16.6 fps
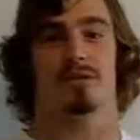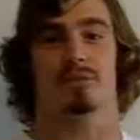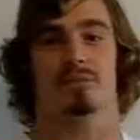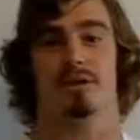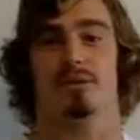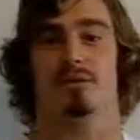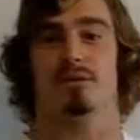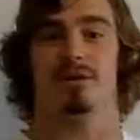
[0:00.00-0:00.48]
a
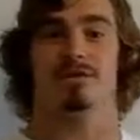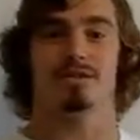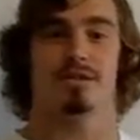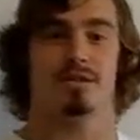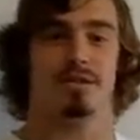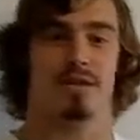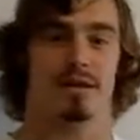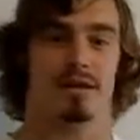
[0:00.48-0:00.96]
big
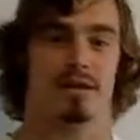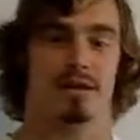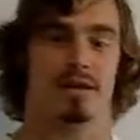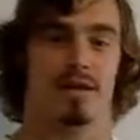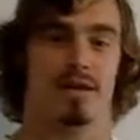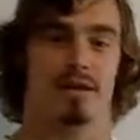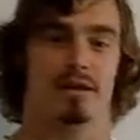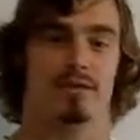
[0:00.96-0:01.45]
question that a
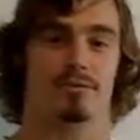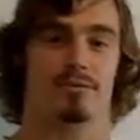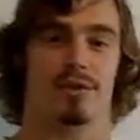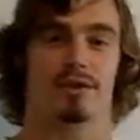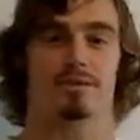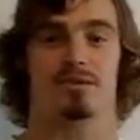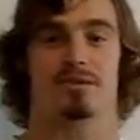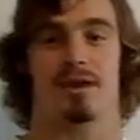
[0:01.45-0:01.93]
lot of
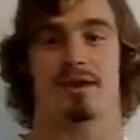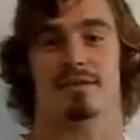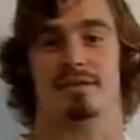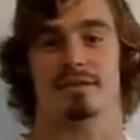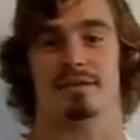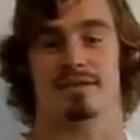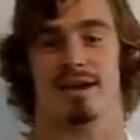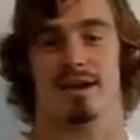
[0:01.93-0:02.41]
high school
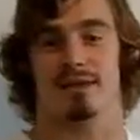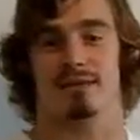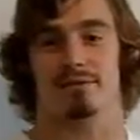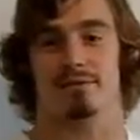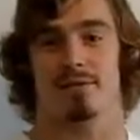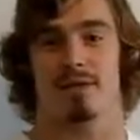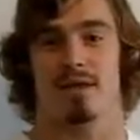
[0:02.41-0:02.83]
athletes have,